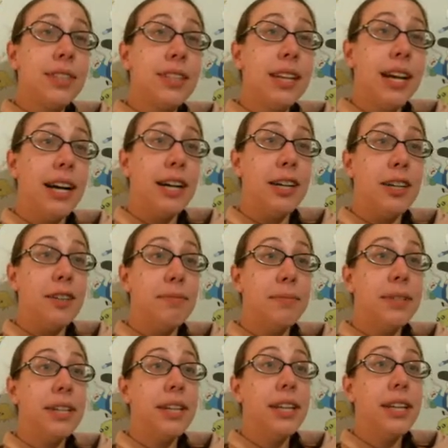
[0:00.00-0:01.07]

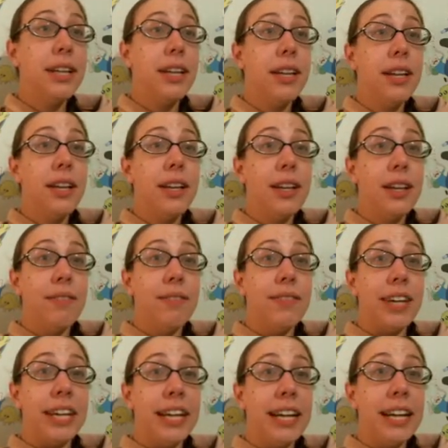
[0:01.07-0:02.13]

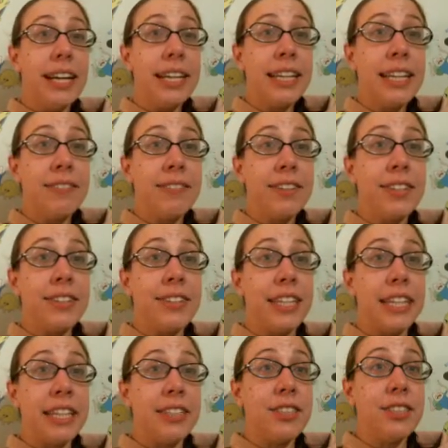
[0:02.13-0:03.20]
But I am
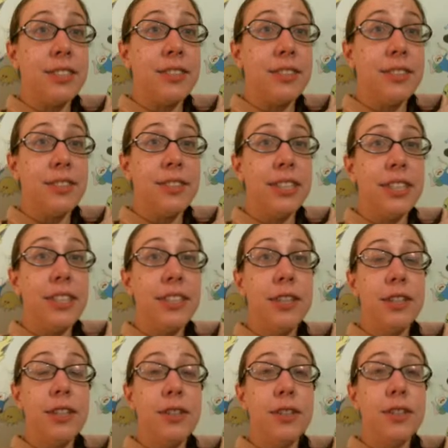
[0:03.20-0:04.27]
going to
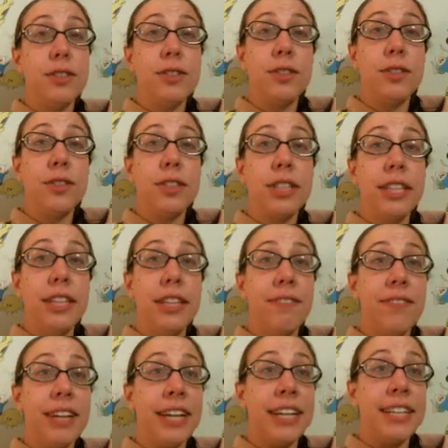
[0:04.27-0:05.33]
keep
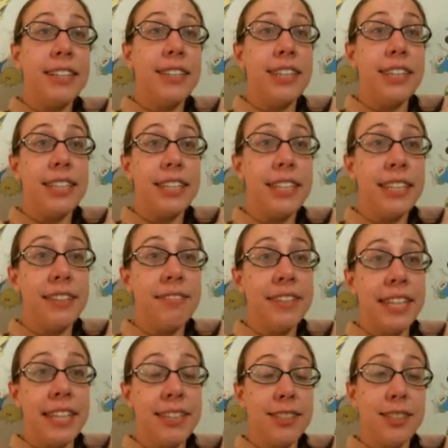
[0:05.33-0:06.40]
mine on
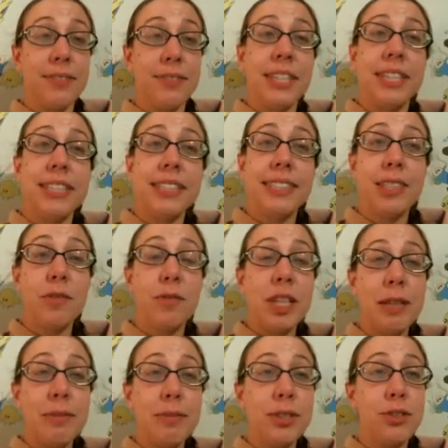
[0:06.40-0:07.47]
advanced because
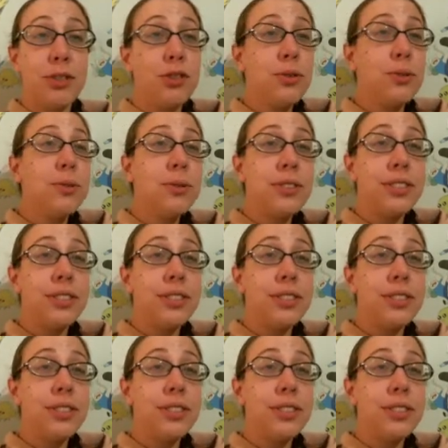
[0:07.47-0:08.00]
sometimes there's tools